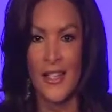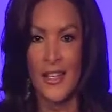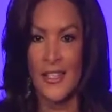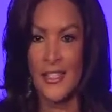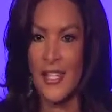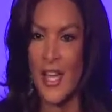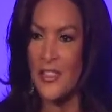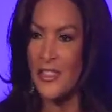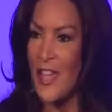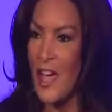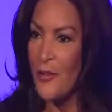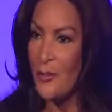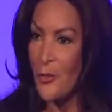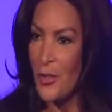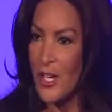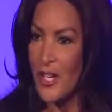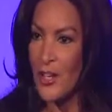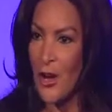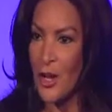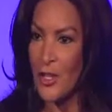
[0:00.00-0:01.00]
South
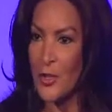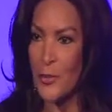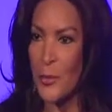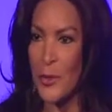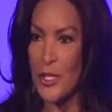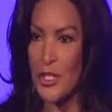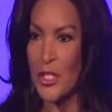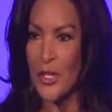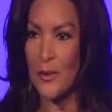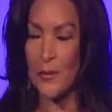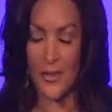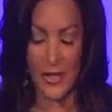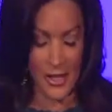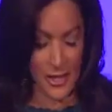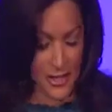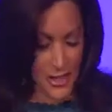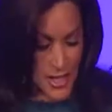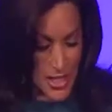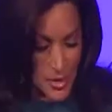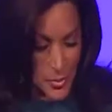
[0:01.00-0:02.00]
African Archbishop
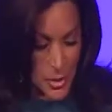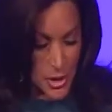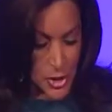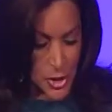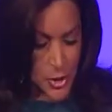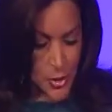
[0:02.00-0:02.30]
Desmond